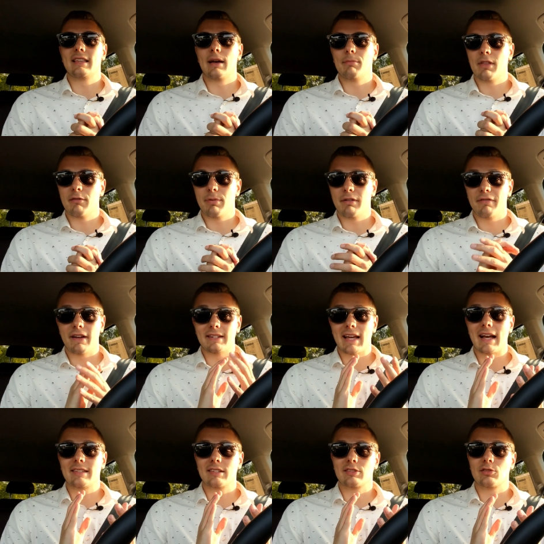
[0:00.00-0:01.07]
to them. They've been
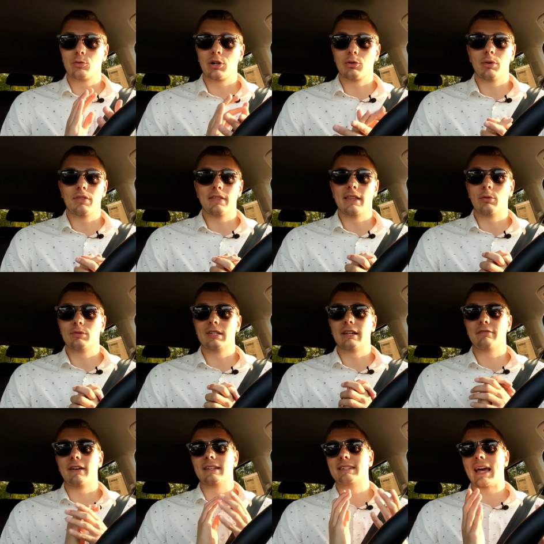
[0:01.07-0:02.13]
fantastic to work with and they will
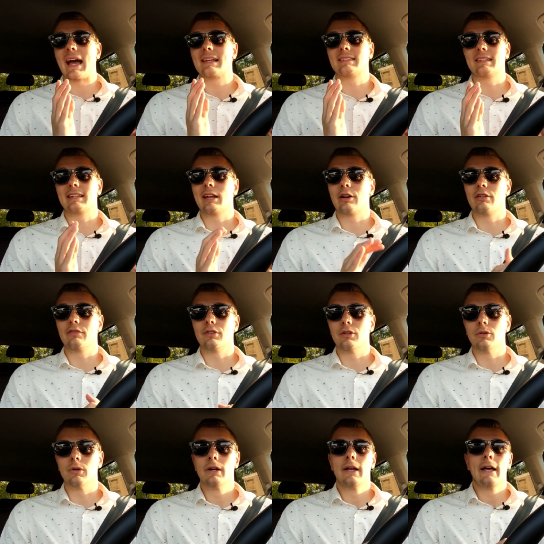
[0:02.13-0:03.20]
take fantastic care of
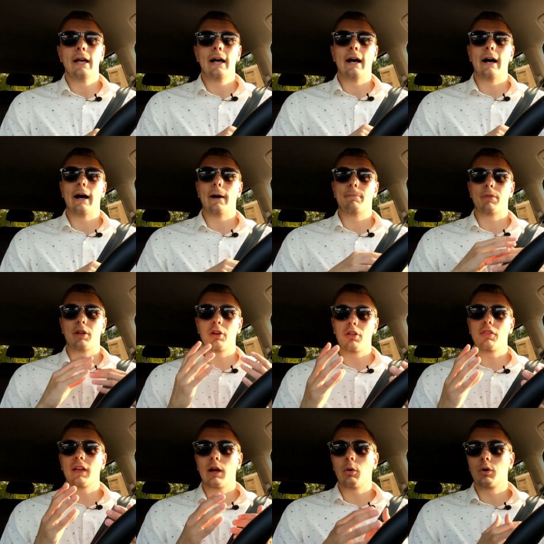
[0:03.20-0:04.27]
you. Um,
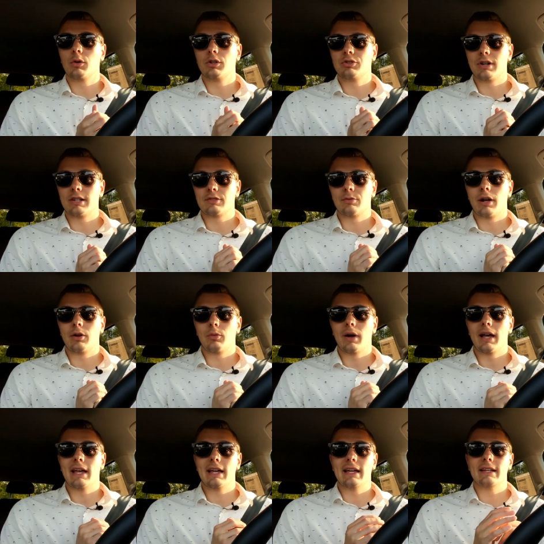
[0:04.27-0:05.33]
another thing I want to address right
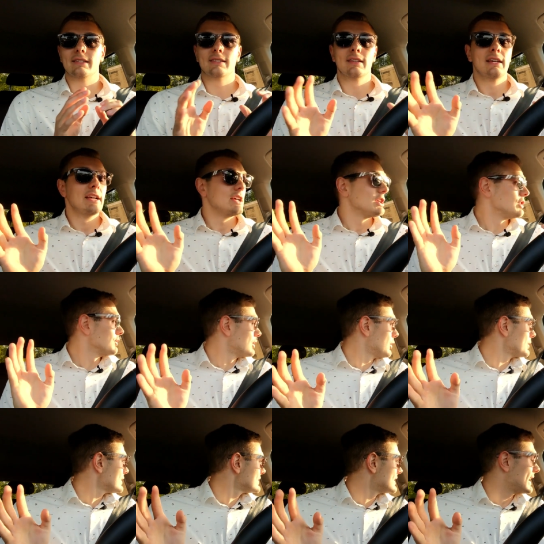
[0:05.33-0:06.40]
away is you'll
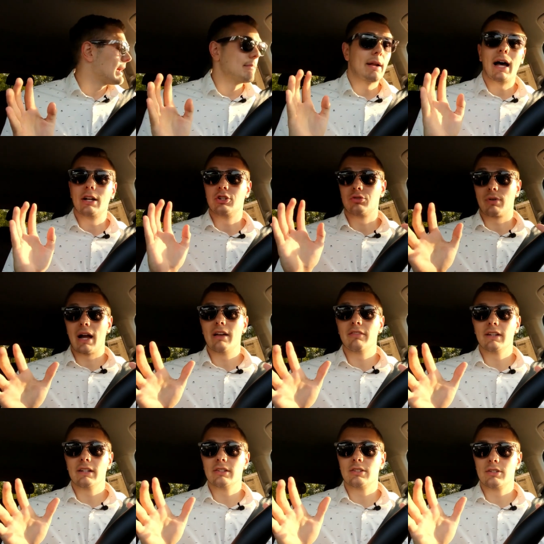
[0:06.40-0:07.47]
notice that I'm not
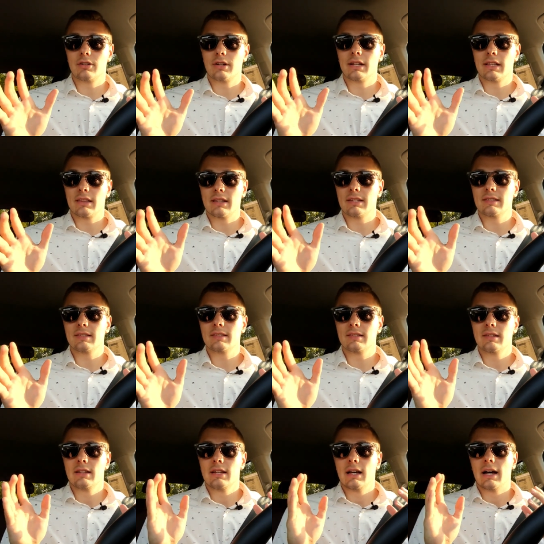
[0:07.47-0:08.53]
driving during this